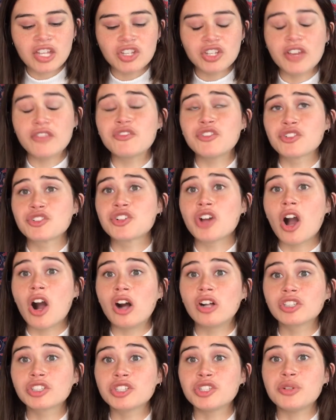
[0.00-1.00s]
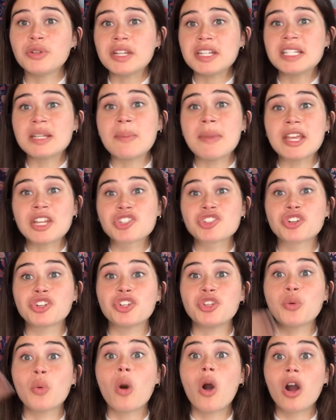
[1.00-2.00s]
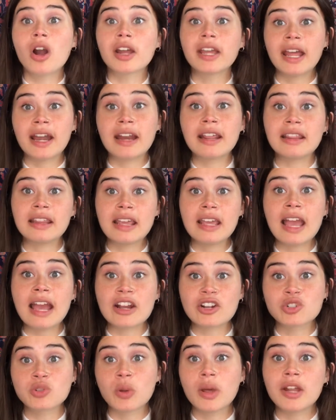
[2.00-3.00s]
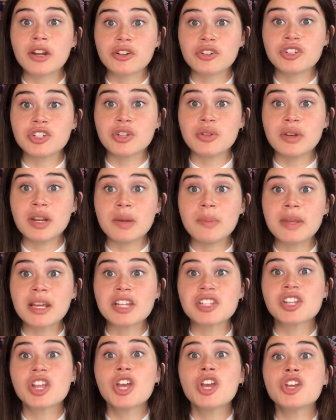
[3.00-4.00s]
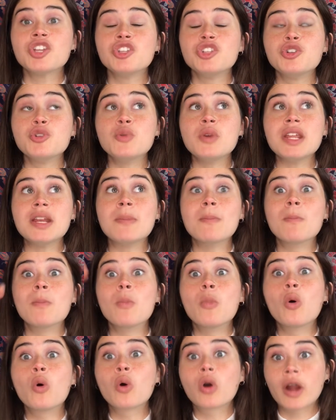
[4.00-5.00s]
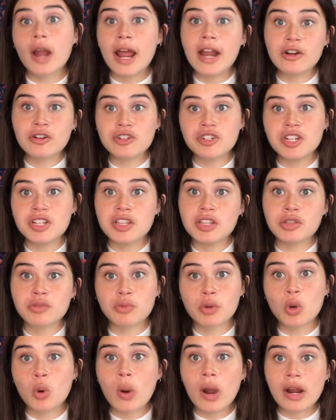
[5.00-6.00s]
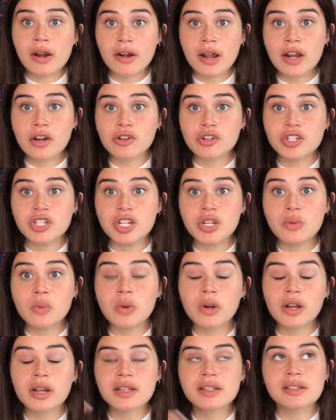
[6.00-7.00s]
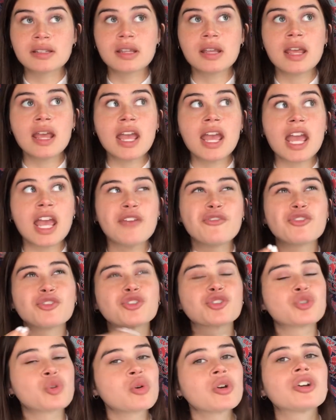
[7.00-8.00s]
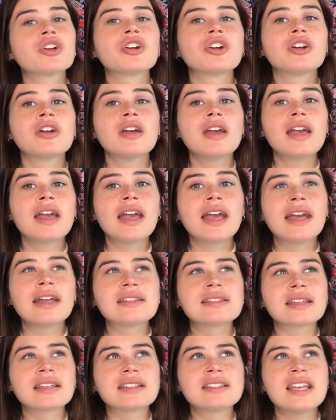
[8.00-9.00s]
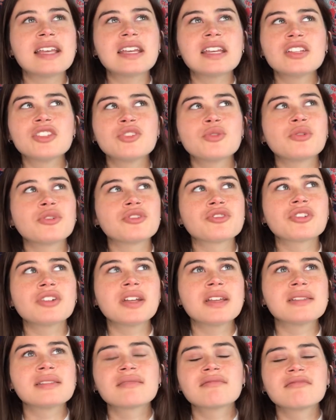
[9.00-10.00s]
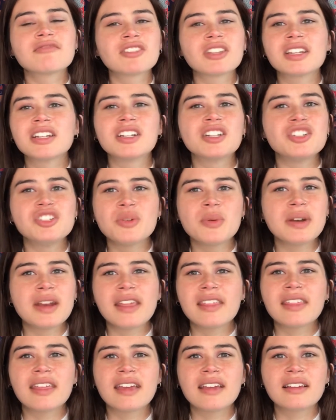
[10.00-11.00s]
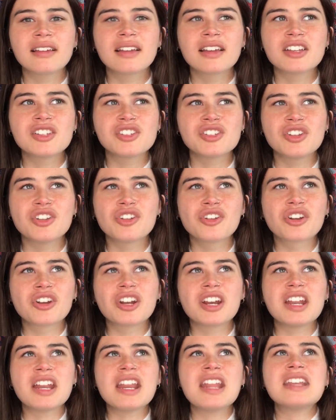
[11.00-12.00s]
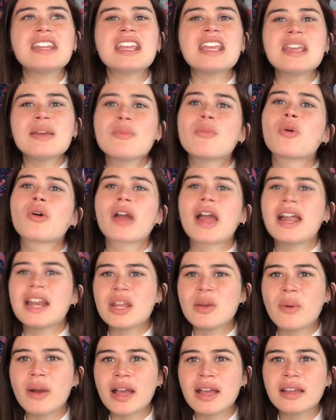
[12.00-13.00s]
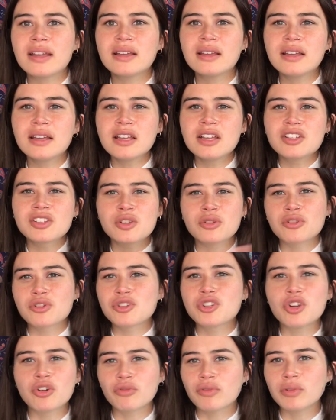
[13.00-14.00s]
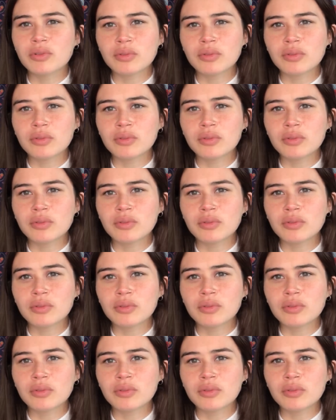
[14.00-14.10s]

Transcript: if you're taller, you need to make sure you are getting the actual energy you need, because you need more energy than the required energy. Whereas if you're shorter, it's like taking 200 isn't really going to do anything, because you're going to need to eat more anyway. So there's no